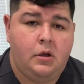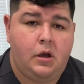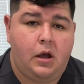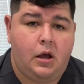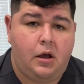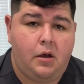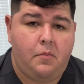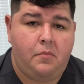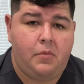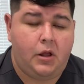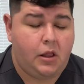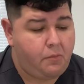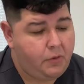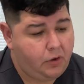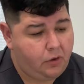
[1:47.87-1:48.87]

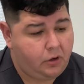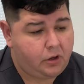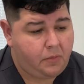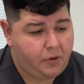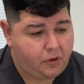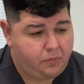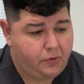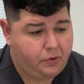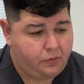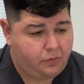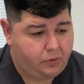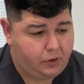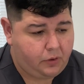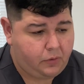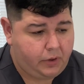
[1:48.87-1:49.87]
Allow me to look on my computer
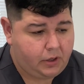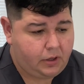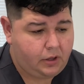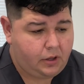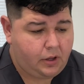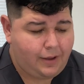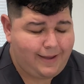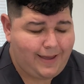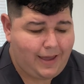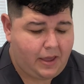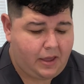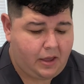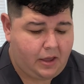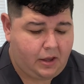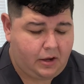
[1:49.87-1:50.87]
really quick,
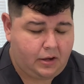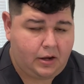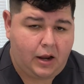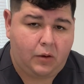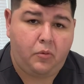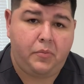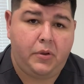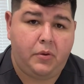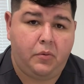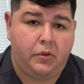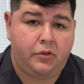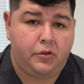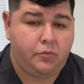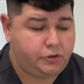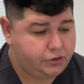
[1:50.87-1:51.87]
and I will be
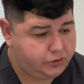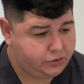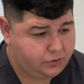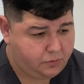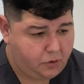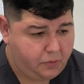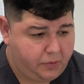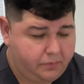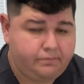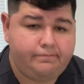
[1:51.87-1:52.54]
with you in just a moment.